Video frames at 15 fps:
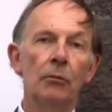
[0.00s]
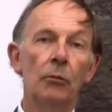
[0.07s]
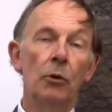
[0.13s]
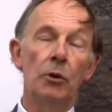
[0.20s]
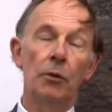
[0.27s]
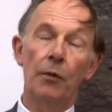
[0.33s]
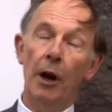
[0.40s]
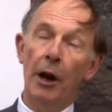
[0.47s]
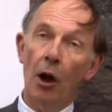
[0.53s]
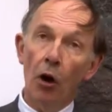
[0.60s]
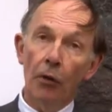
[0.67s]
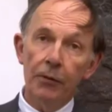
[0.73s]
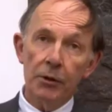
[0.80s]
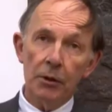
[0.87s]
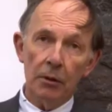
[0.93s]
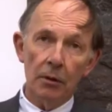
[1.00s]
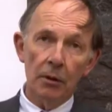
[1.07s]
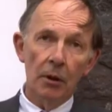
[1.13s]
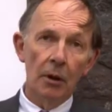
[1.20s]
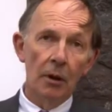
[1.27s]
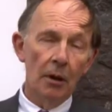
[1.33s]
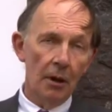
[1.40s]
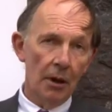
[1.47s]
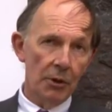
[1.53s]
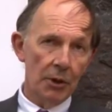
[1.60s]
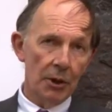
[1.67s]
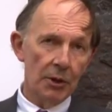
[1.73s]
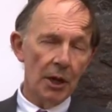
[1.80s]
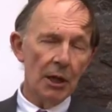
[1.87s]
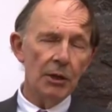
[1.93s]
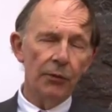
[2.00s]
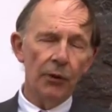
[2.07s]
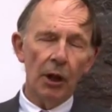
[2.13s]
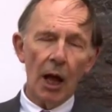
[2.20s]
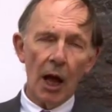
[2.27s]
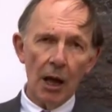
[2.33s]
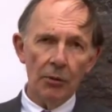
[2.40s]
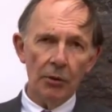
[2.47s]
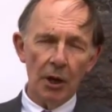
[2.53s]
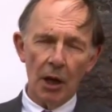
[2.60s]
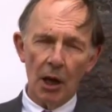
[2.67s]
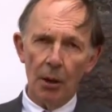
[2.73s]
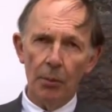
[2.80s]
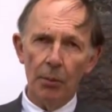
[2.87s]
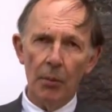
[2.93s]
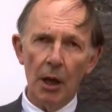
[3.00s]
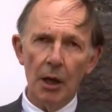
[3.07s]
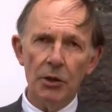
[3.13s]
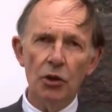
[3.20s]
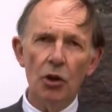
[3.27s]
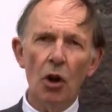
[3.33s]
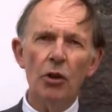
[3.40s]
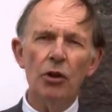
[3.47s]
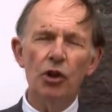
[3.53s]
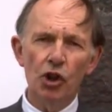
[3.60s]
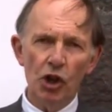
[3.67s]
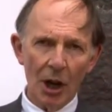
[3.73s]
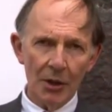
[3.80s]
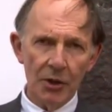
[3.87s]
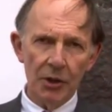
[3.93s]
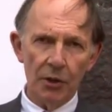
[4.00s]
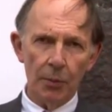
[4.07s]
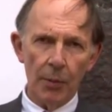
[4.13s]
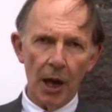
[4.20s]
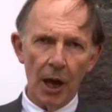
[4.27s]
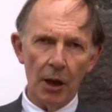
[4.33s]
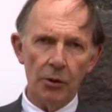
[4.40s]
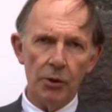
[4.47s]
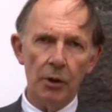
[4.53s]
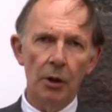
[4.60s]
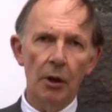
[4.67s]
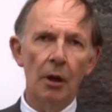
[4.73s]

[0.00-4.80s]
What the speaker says: Because very often a successful outcome is not just about